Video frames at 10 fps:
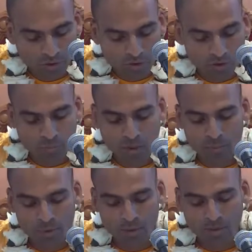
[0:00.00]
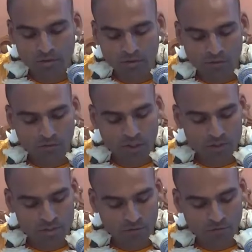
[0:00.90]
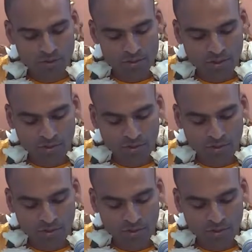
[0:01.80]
Since Brahmanas and Vaishnavas